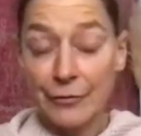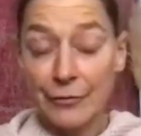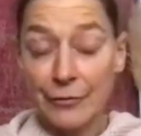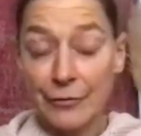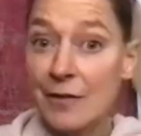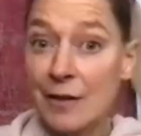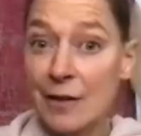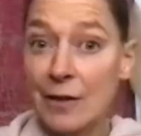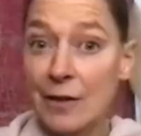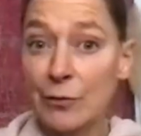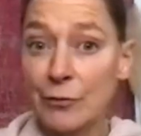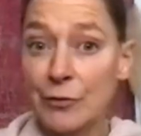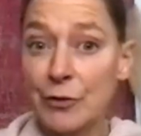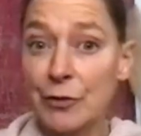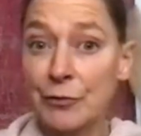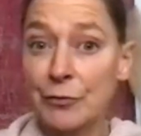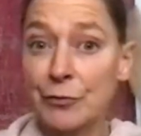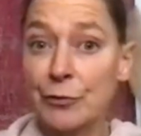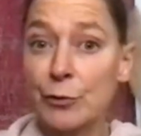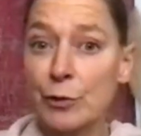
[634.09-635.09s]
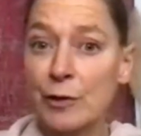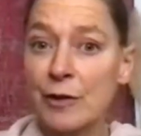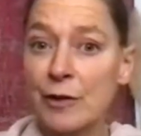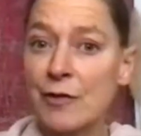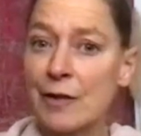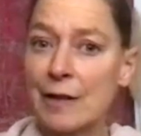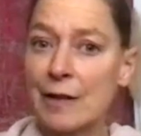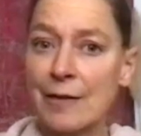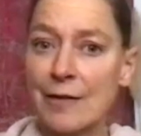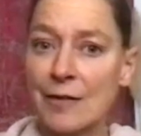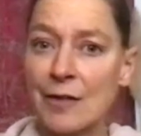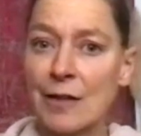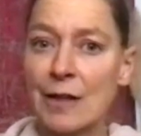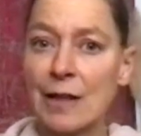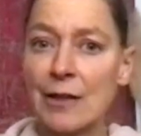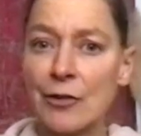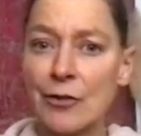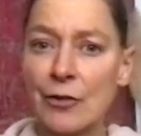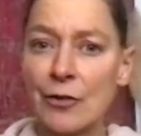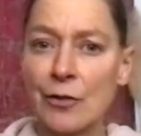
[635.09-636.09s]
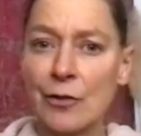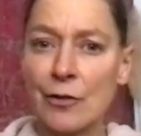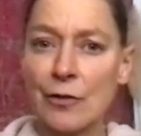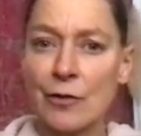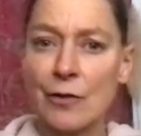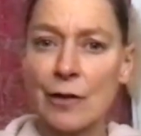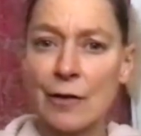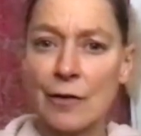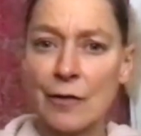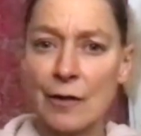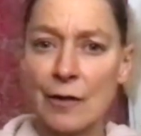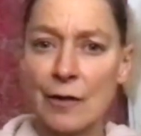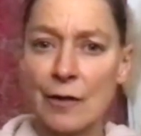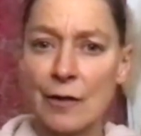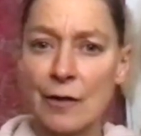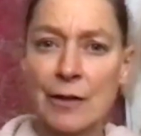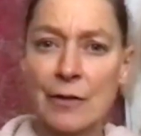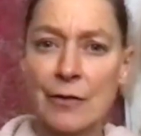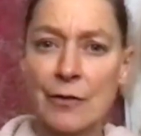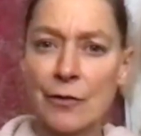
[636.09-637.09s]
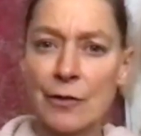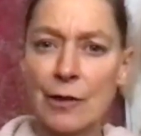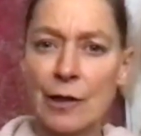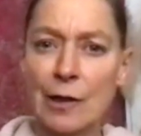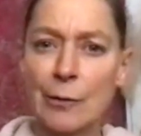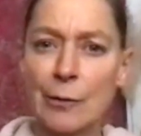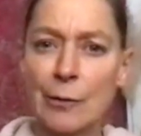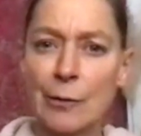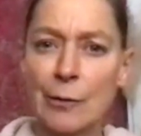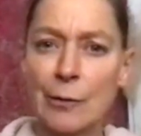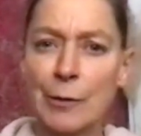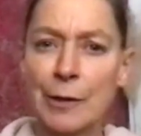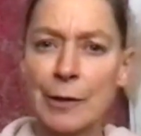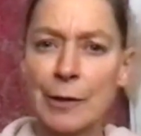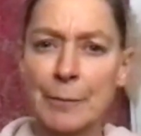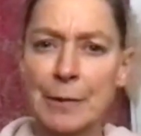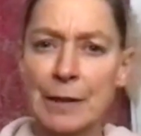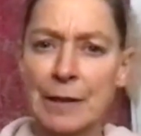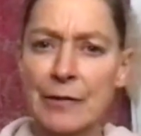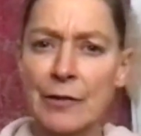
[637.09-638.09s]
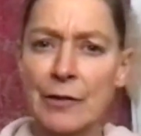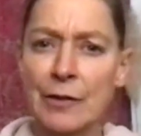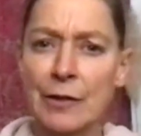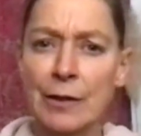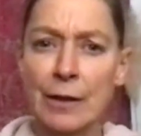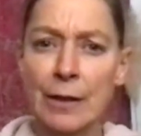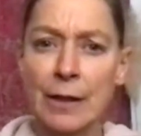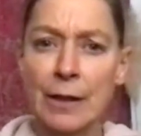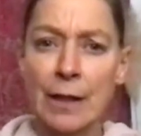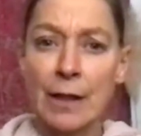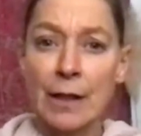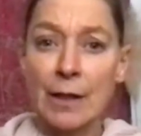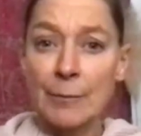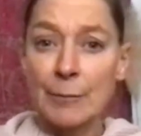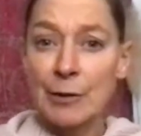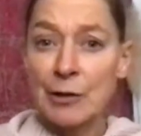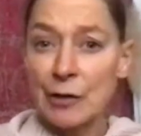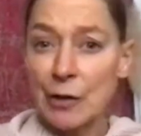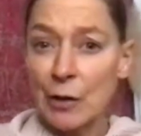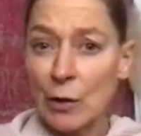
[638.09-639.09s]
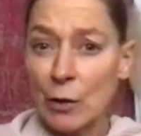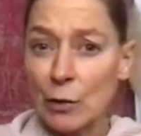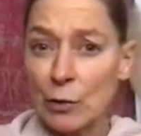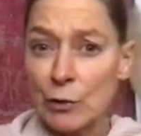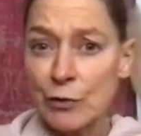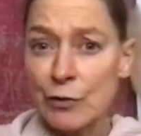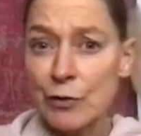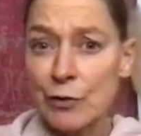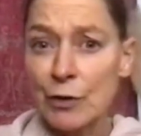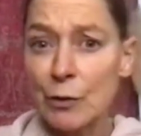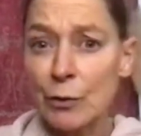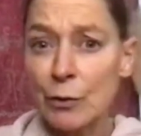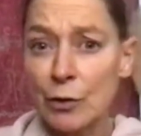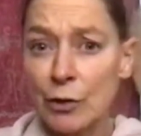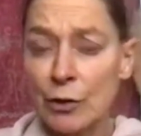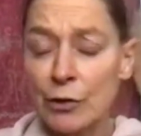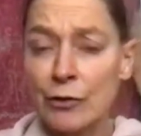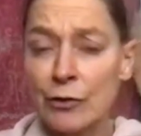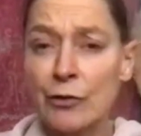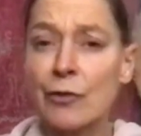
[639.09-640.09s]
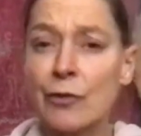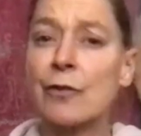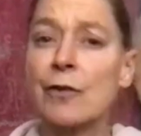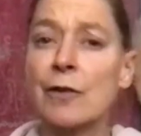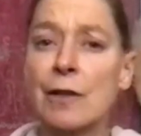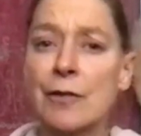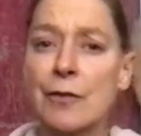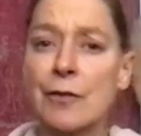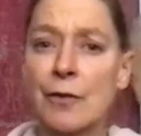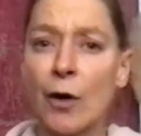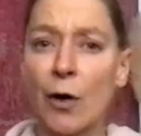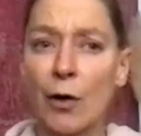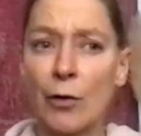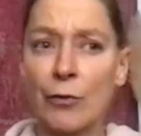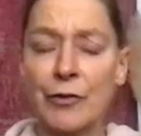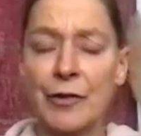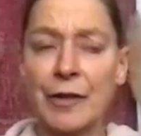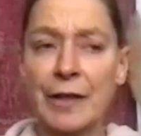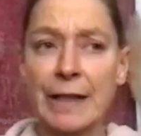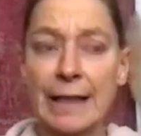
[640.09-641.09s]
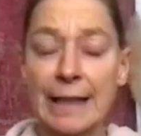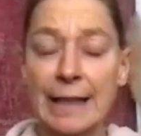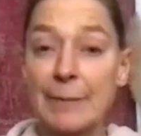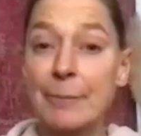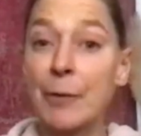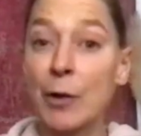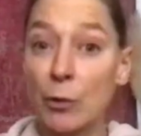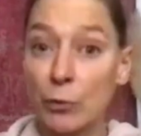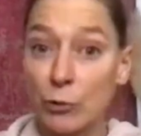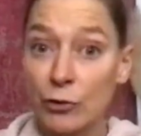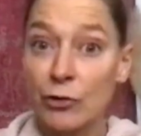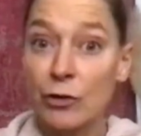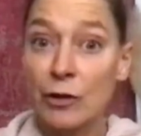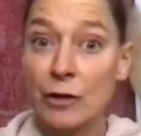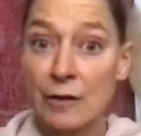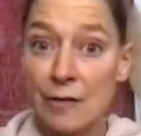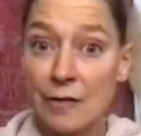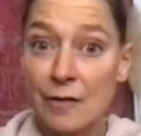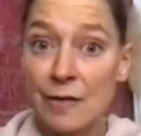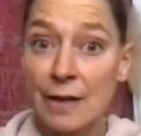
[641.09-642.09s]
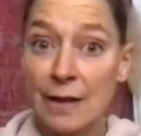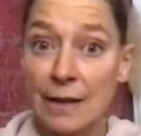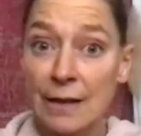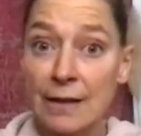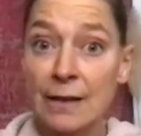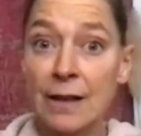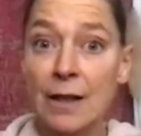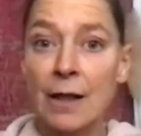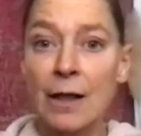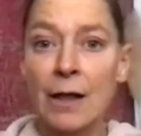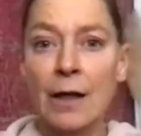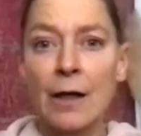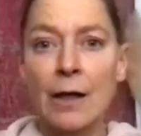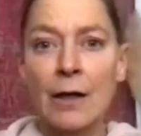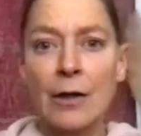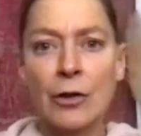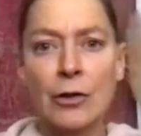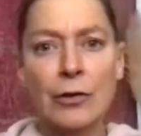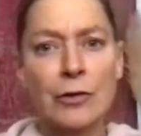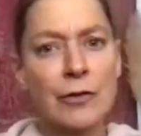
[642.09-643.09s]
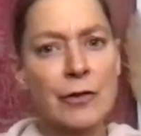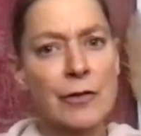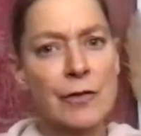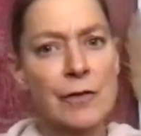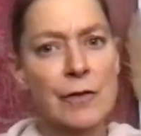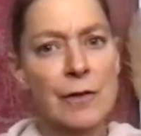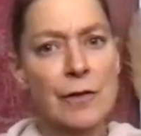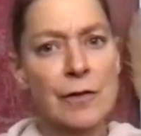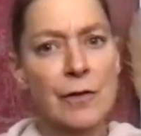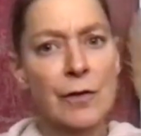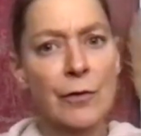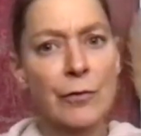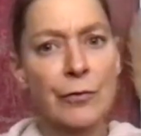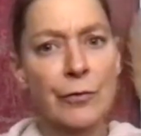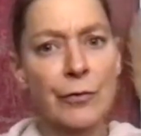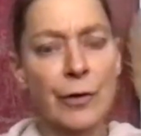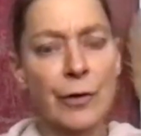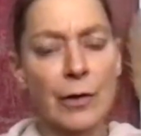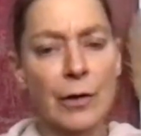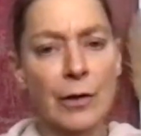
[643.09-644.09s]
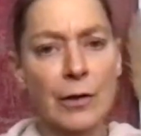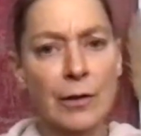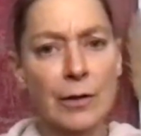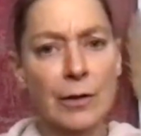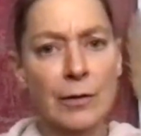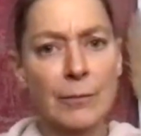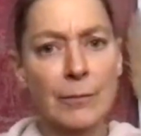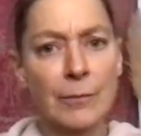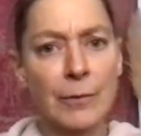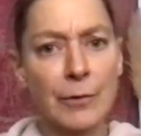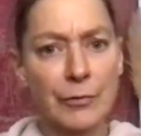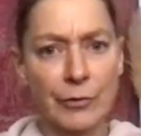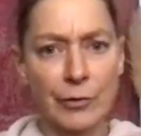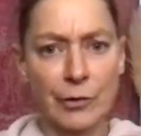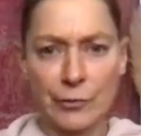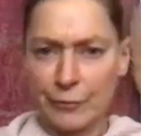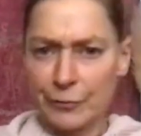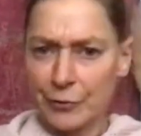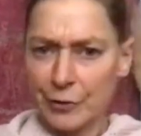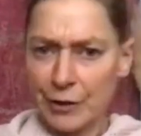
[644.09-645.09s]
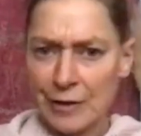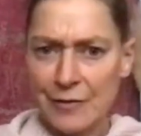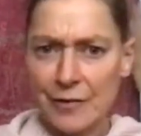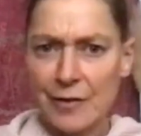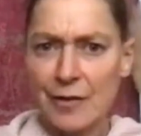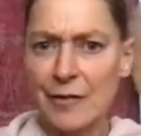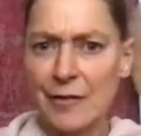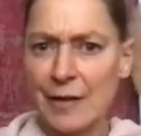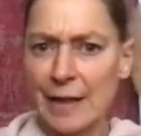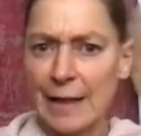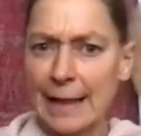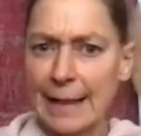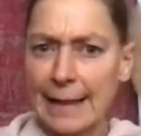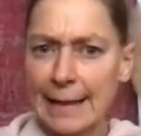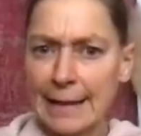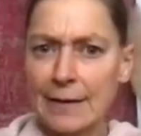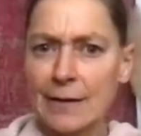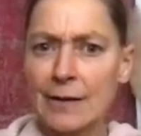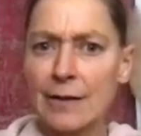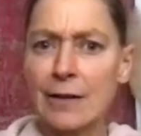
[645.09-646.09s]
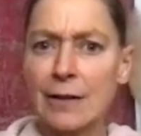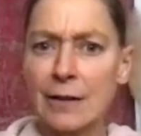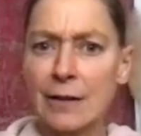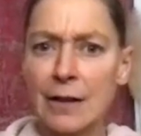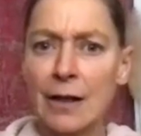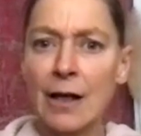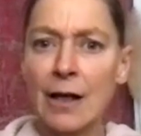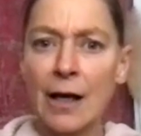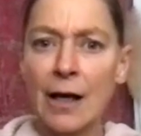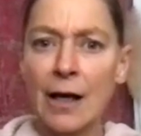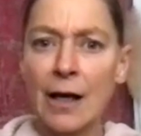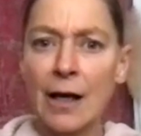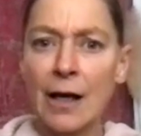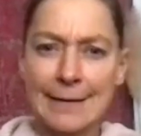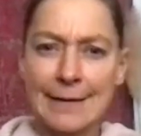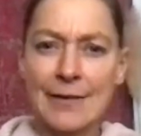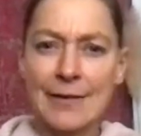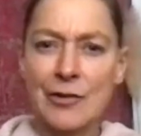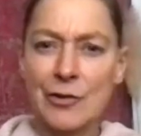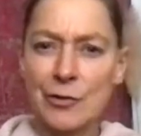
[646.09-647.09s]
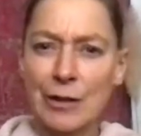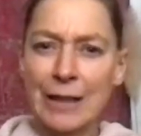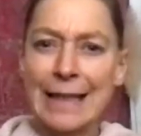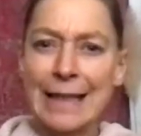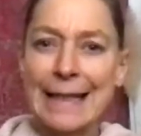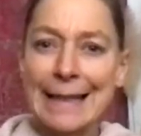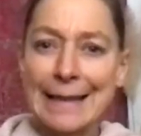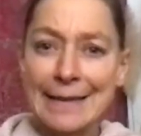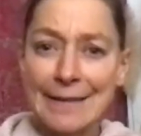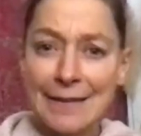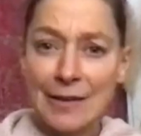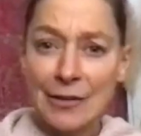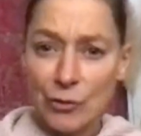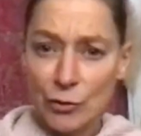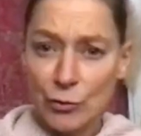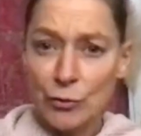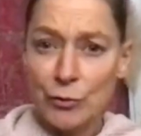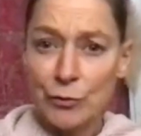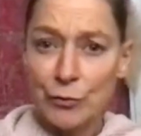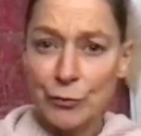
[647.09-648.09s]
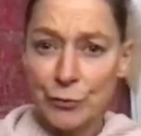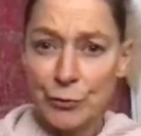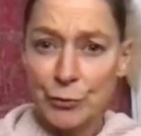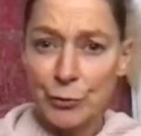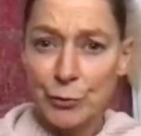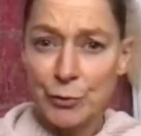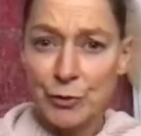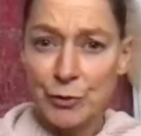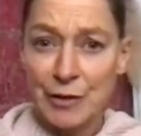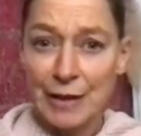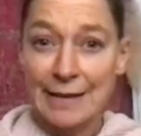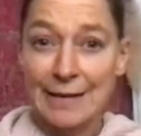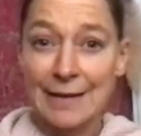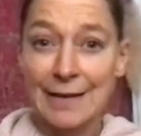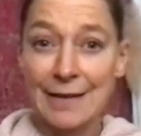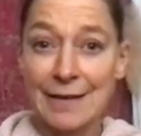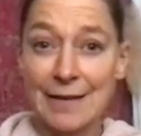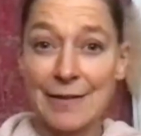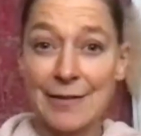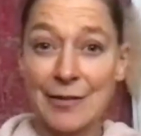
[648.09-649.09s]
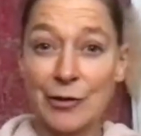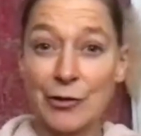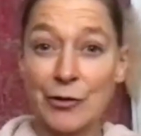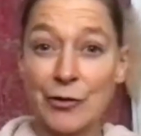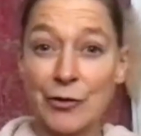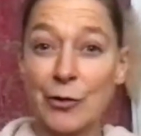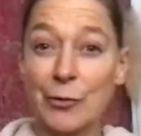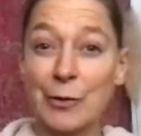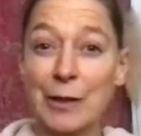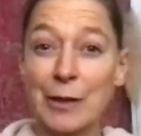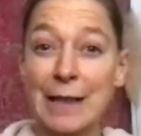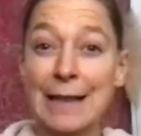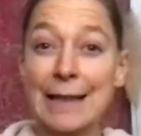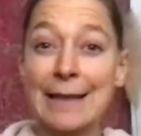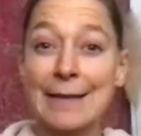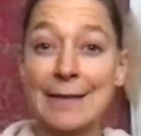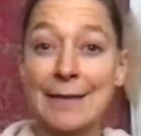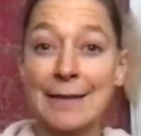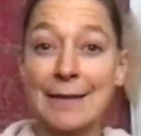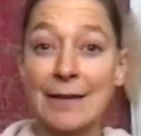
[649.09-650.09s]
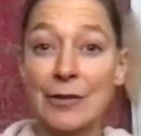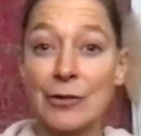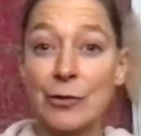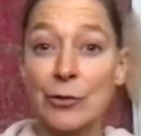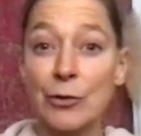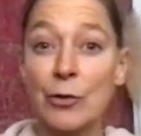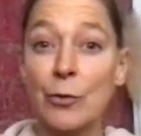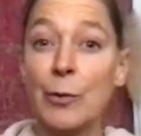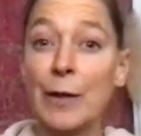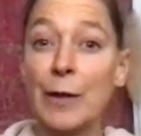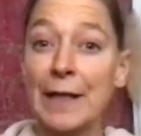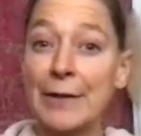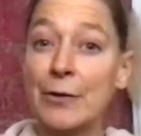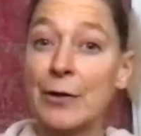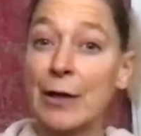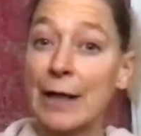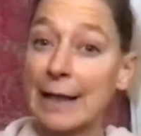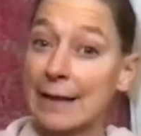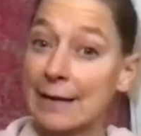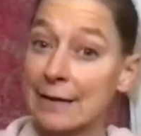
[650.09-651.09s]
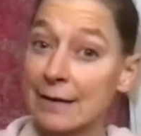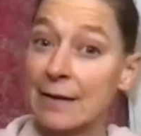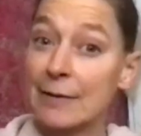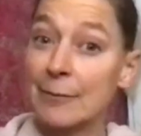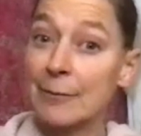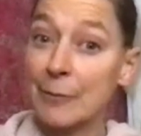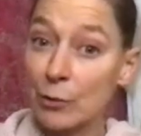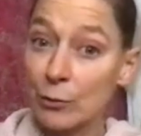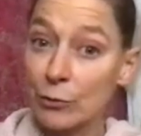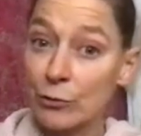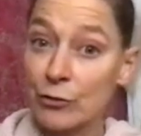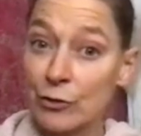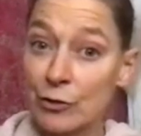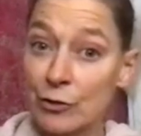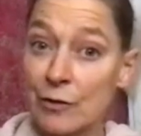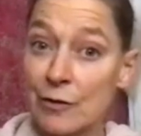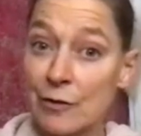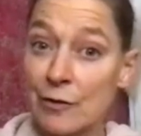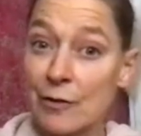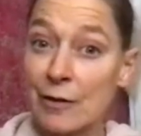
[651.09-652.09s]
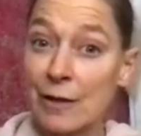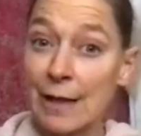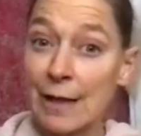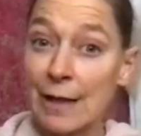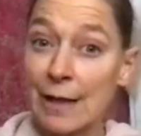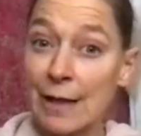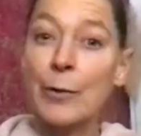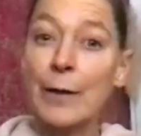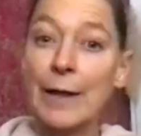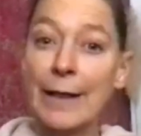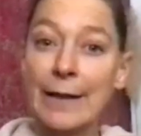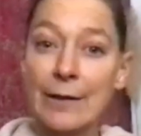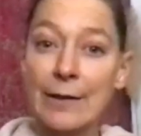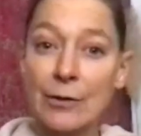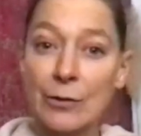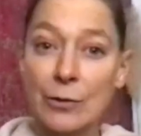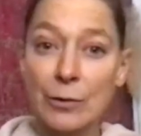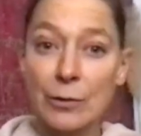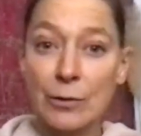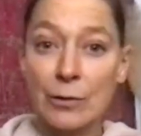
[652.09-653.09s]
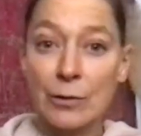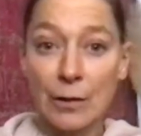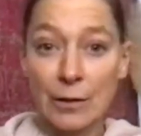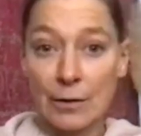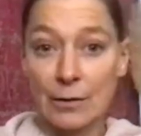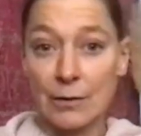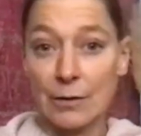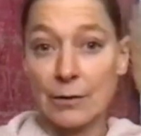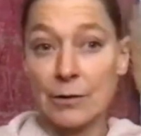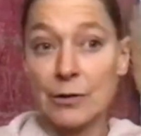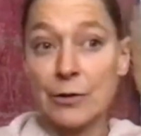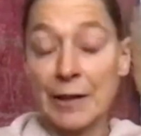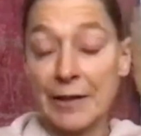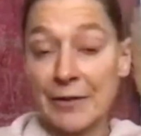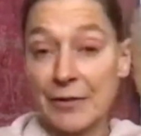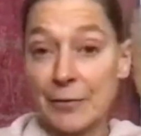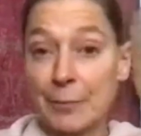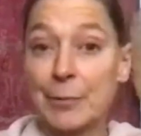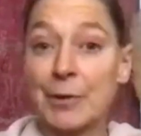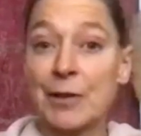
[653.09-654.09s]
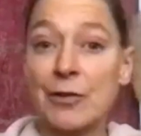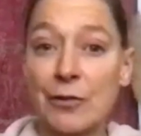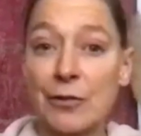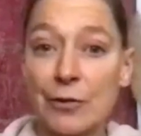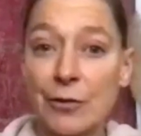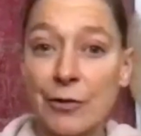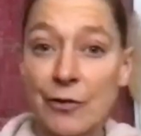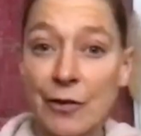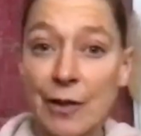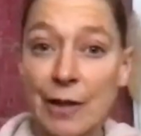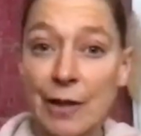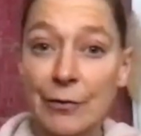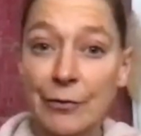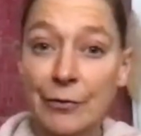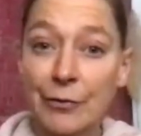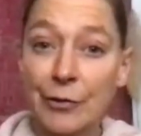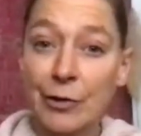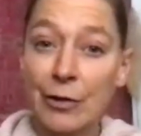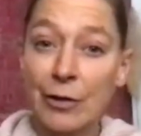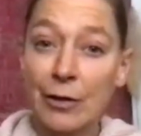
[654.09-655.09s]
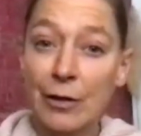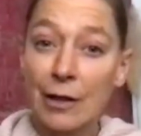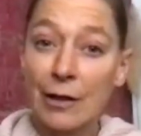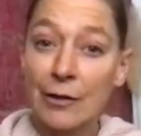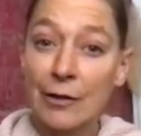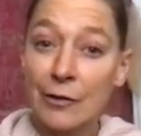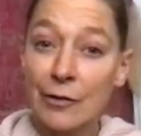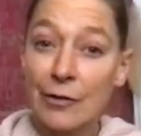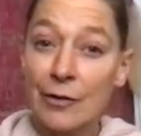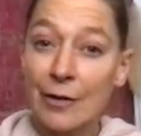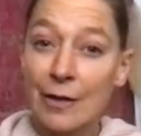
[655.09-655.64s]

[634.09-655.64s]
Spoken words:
tasting of the food, the sensations, the taste, sour, bitter, but also consciousness of the emotions, consciousness of, for instance, anger, and that it's related to the food, and that it's also relating to the way you handle emotions, the way you express yourself or not.